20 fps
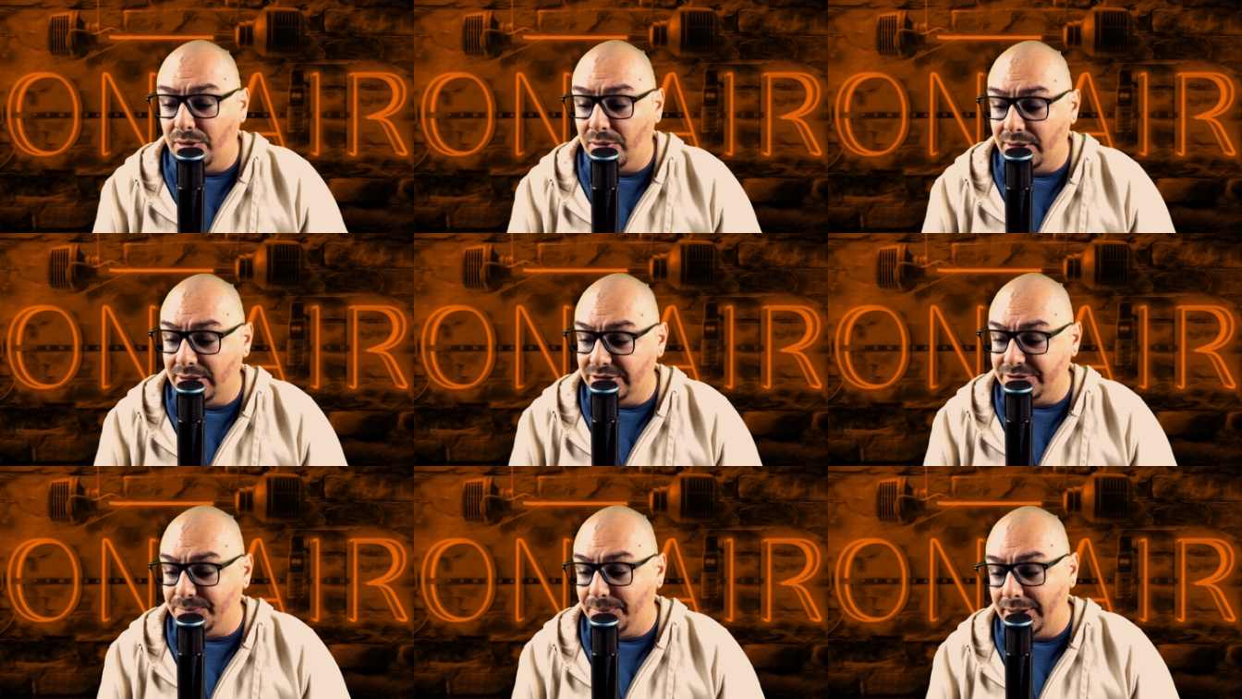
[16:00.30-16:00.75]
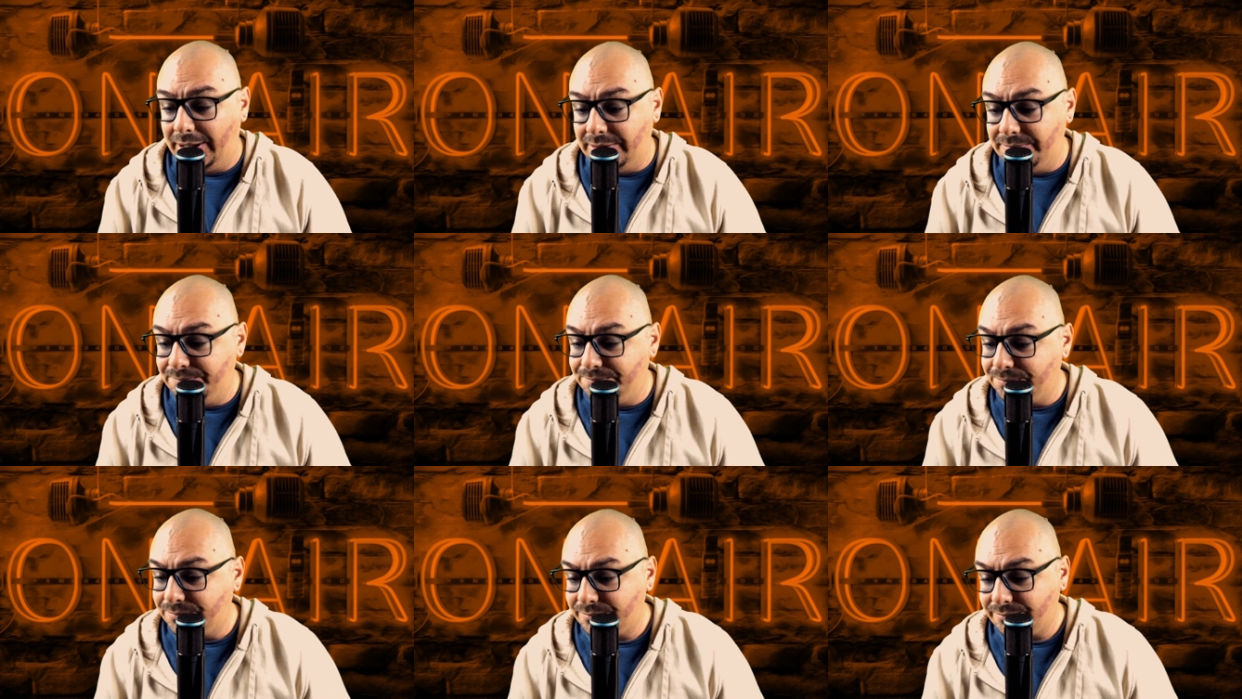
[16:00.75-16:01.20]
noise, but
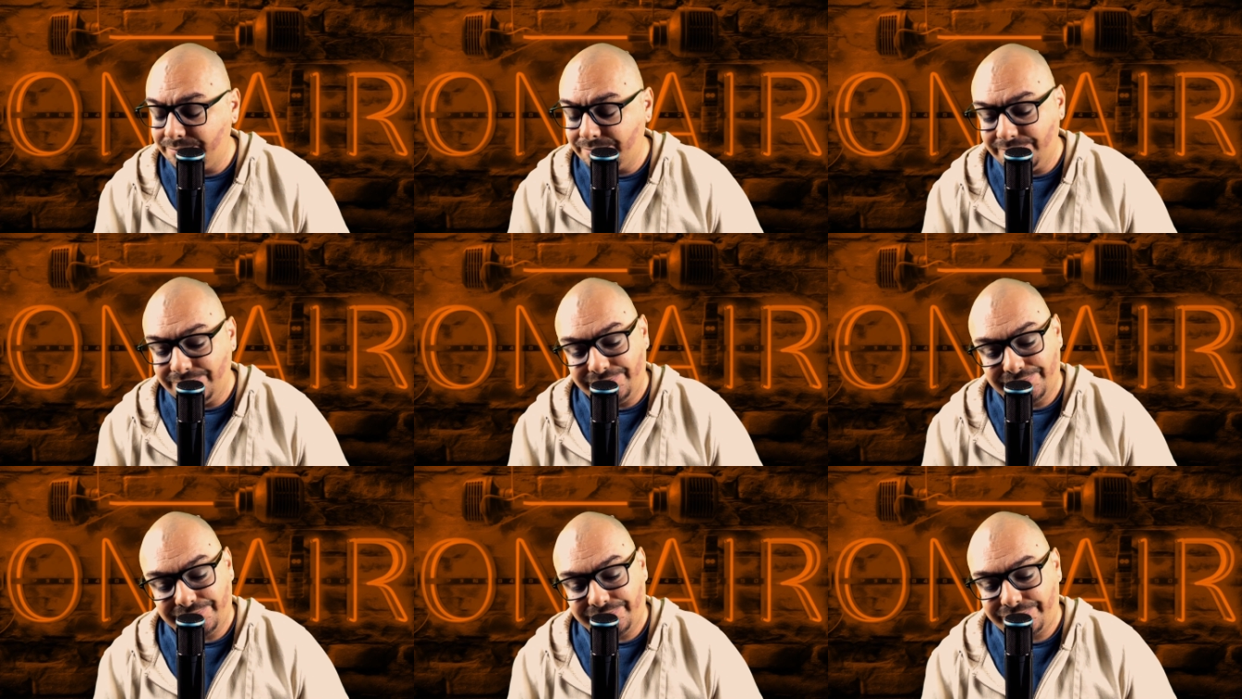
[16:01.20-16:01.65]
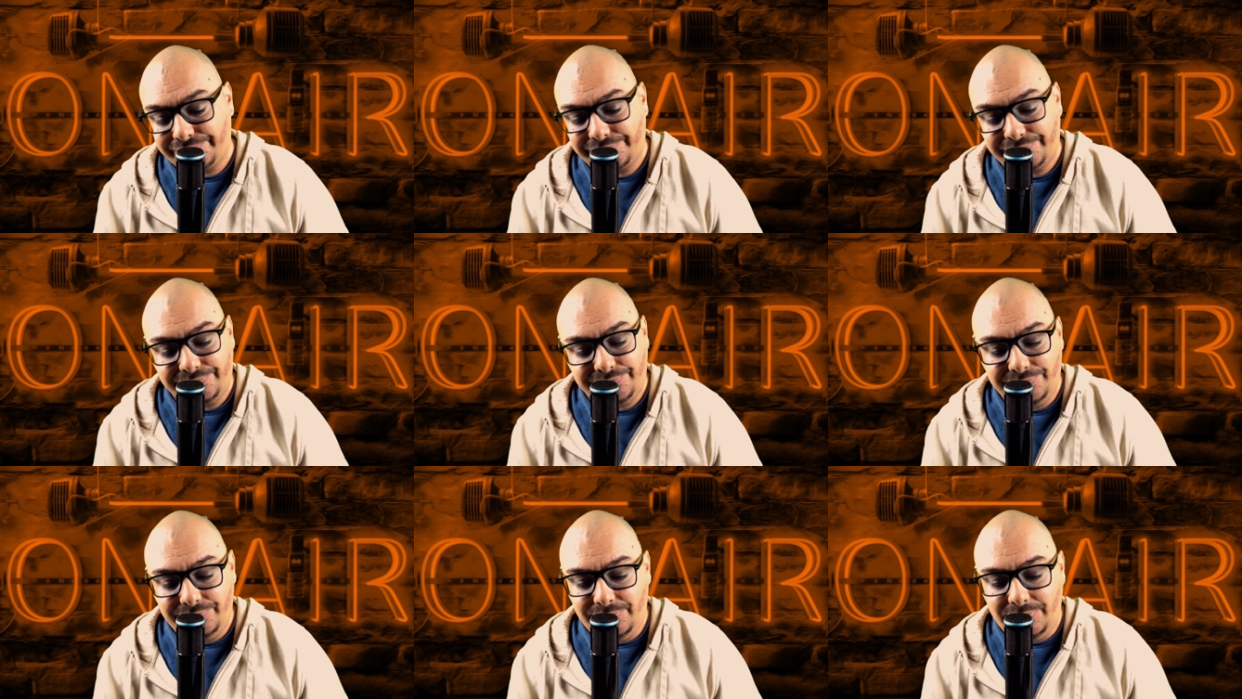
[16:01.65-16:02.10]

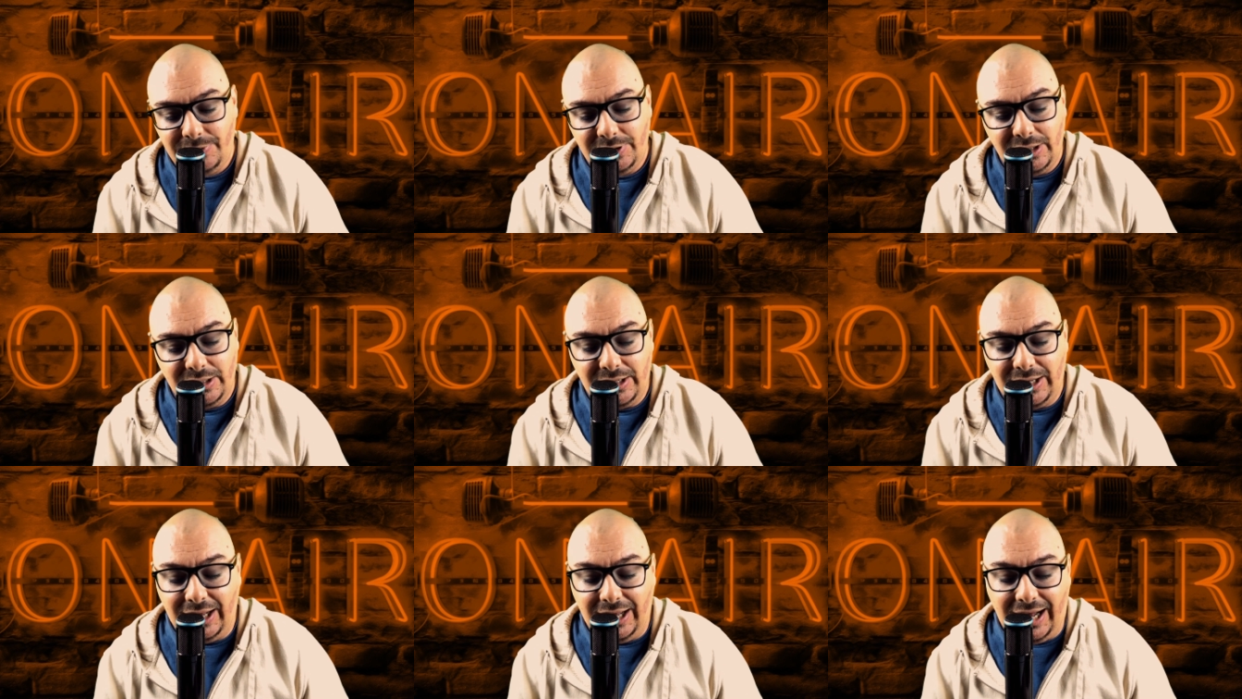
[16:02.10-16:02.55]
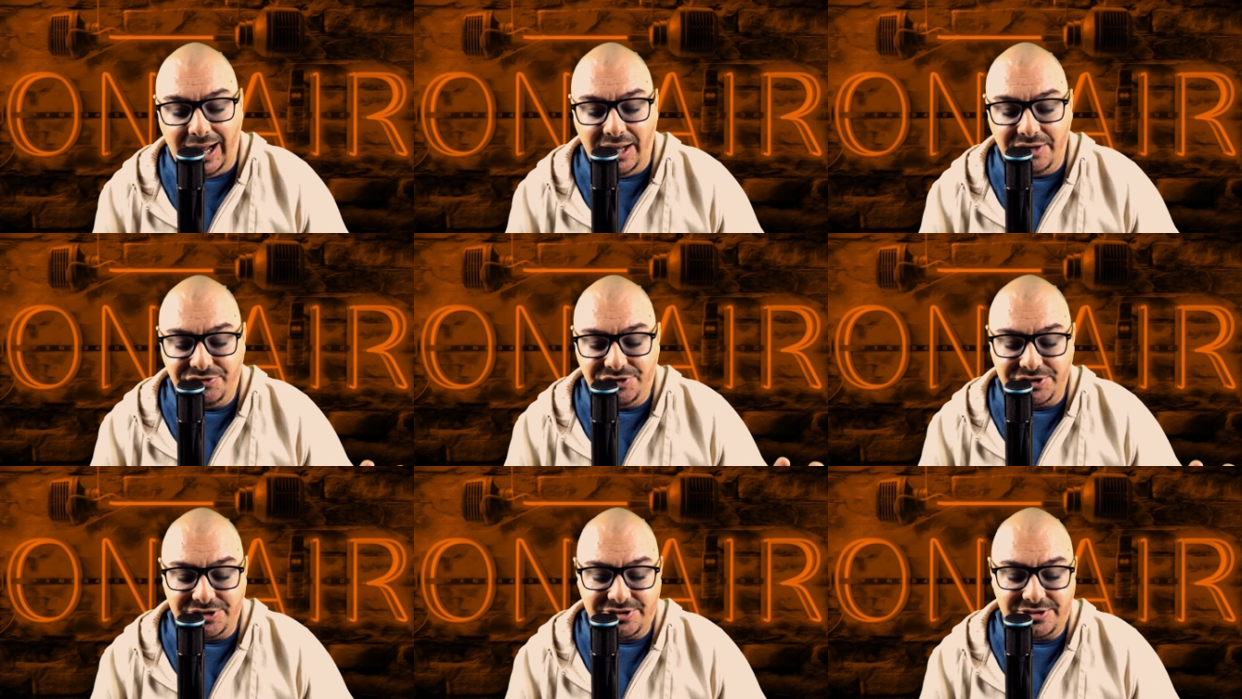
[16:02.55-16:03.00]
I
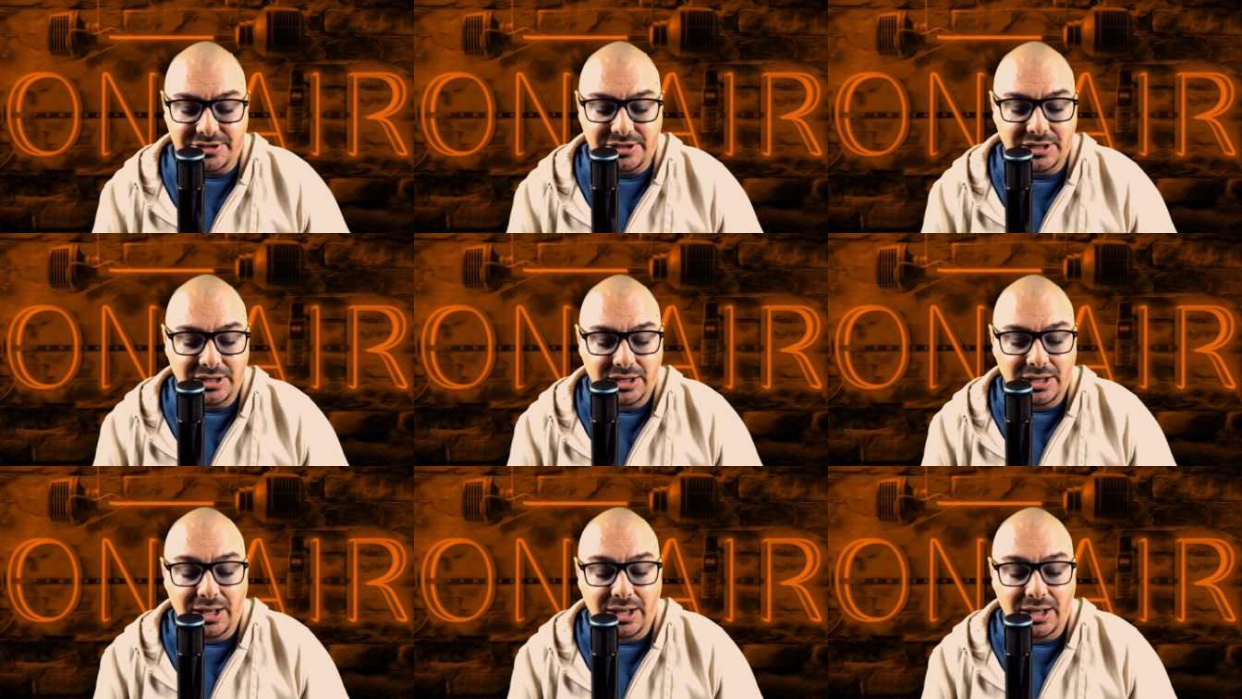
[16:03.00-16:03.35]
just,